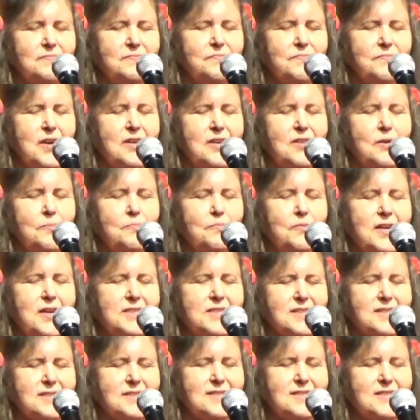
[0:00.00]
by the
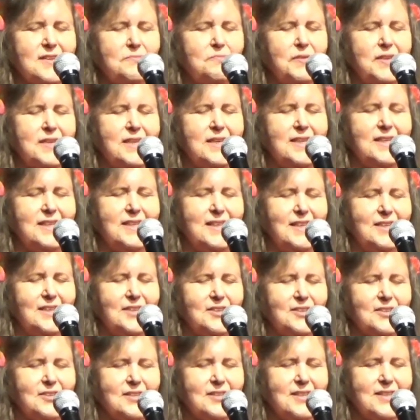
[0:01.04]
presence of being
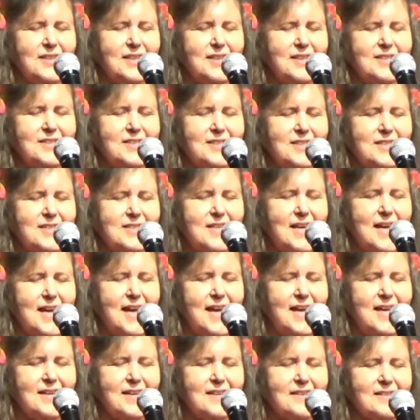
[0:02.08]
here
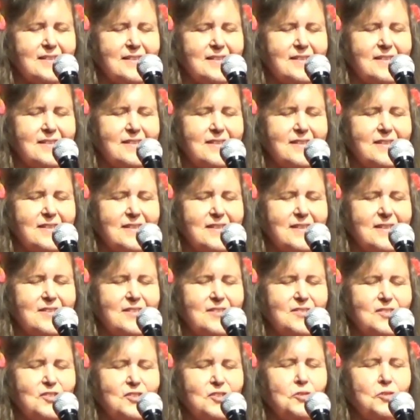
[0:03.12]
today,
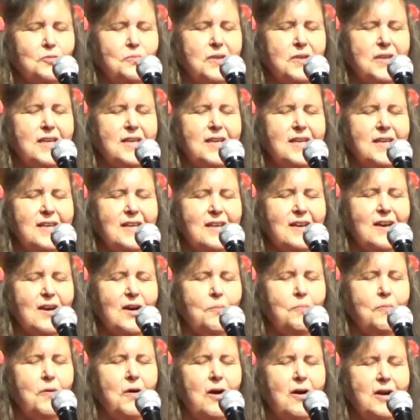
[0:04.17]
to be a
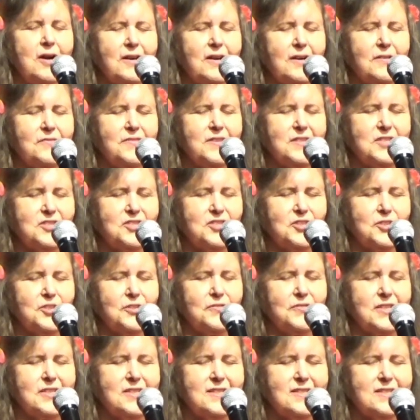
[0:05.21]
part of this
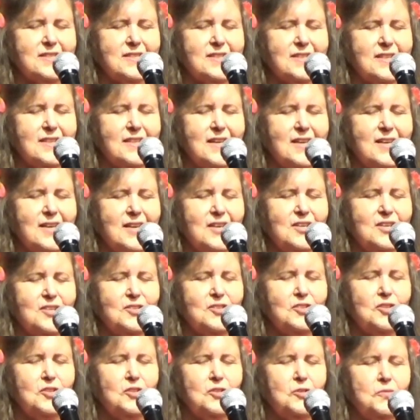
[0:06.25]
service,
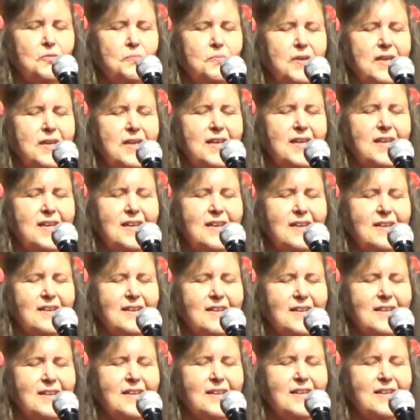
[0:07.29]
to be
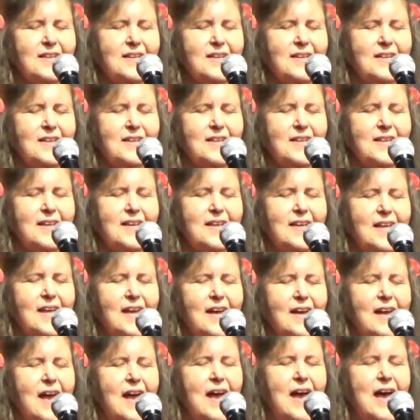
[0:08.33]

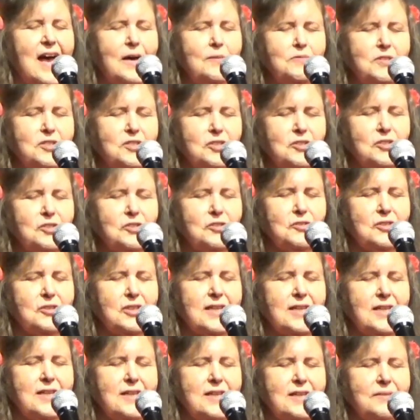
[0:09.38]

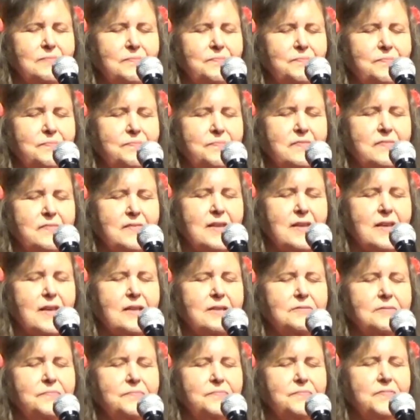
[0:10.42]
absolutely
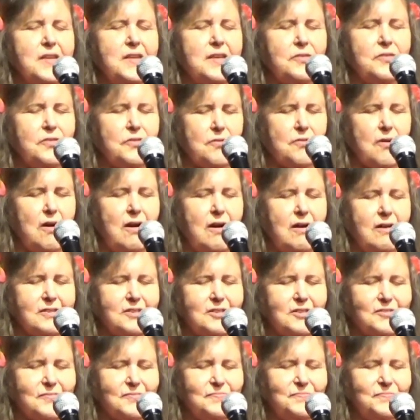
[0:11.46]
enthralled